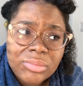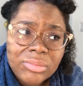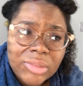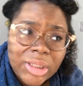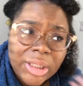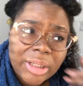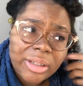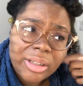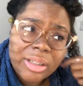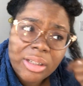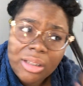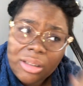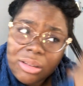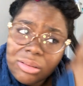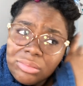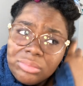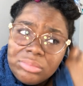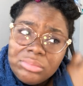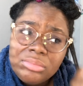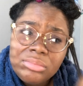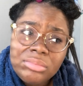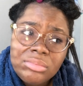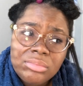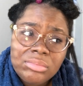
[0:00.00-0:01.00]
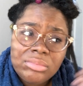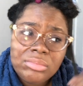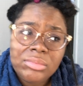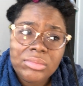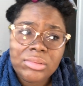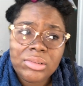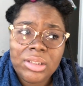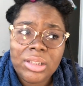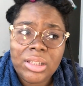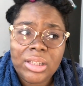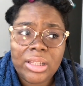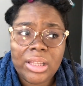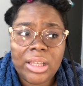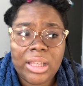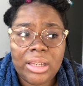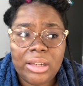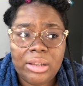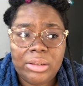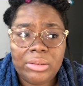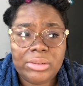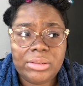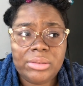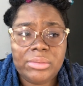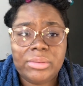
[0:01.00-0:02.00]
There we go. I
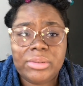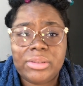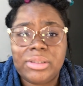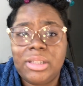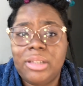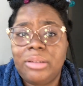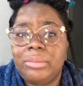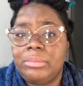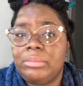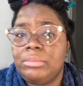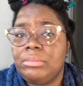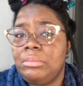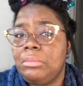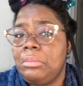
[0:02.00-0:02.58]
know it's doing something.